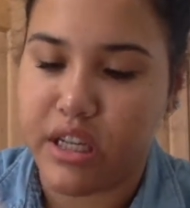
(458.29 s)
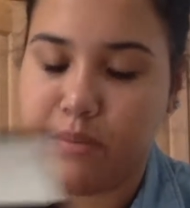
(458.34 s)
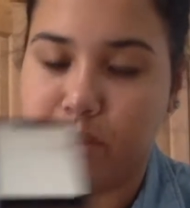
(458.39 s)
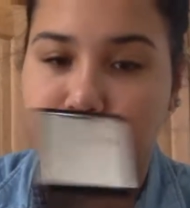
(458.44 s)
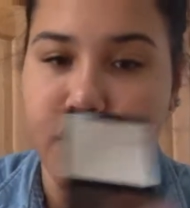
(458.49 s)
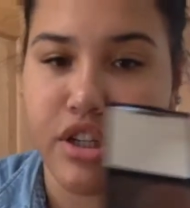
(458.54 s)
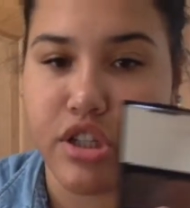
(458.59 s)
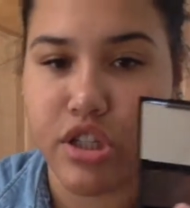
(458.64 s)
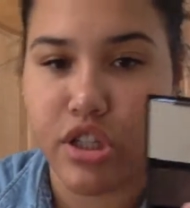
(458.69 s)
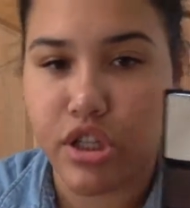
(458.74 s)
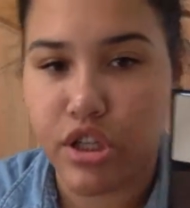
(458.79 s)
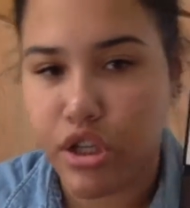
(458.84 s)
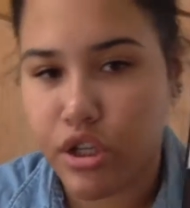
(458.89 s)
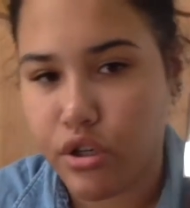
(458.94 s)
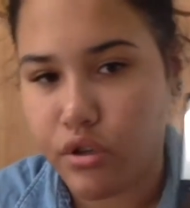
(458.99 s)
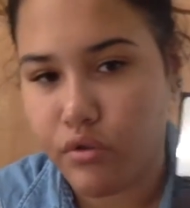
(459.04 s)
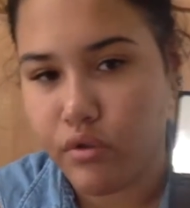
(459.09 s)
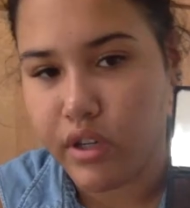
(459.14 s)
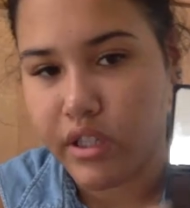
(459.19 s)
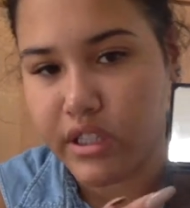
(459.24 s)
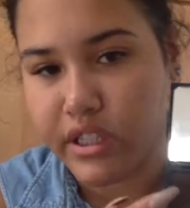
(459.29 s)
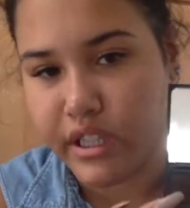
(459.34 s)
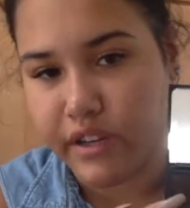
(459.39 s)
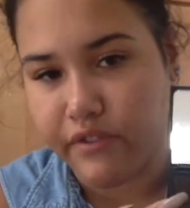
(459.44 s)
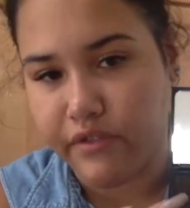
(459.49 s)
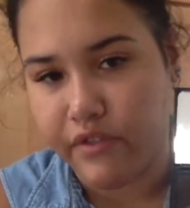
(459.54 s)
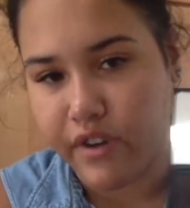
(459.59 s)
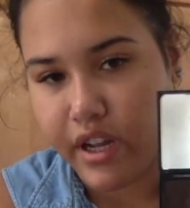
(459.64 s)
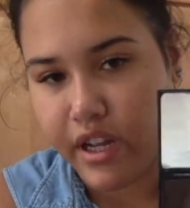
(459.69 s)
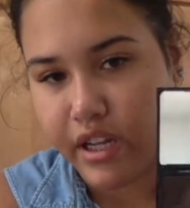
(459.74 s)
but there's two
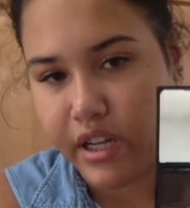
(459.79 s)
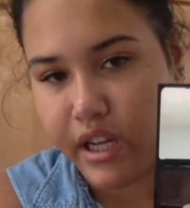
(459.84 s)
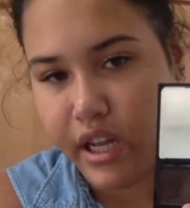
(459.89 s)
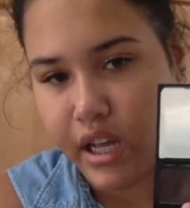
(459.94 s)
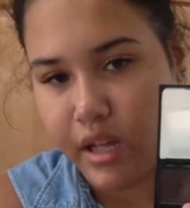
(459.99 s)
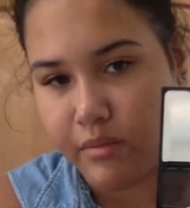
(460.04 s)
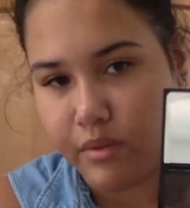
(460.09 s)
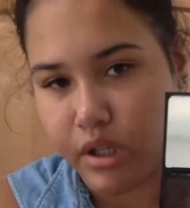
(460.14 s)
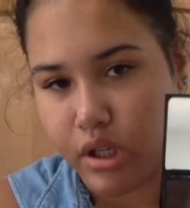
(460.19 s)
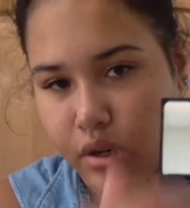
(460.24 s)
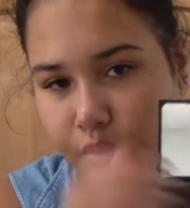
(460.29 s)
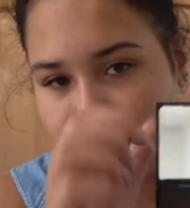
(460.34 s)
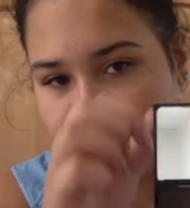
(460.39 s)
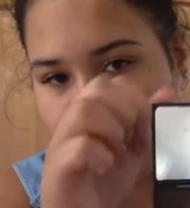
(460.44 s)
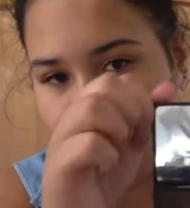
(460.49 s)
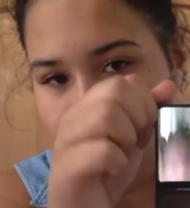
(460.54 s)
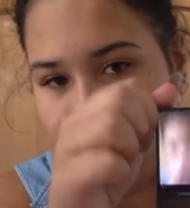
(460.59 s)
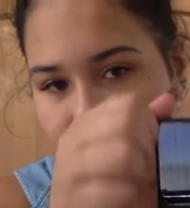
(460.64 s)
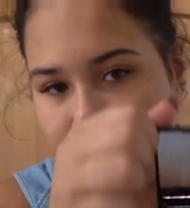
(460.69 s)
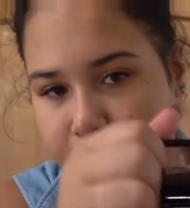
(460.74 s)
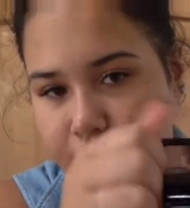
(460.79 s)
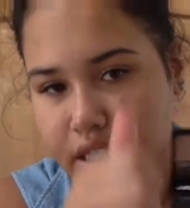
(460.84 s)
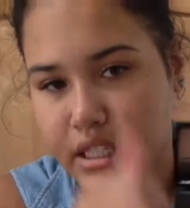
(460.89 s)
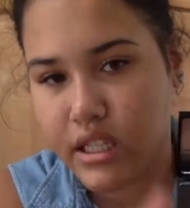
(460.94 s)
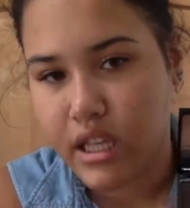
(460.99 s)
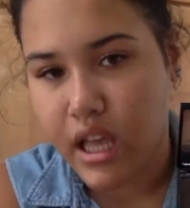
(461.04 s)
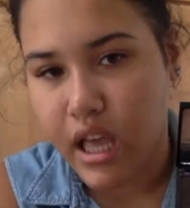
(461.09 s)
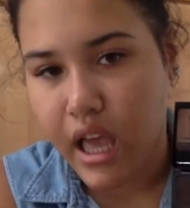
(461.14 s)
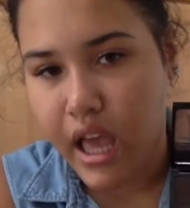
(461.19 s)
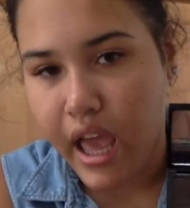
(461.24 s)
different little pots.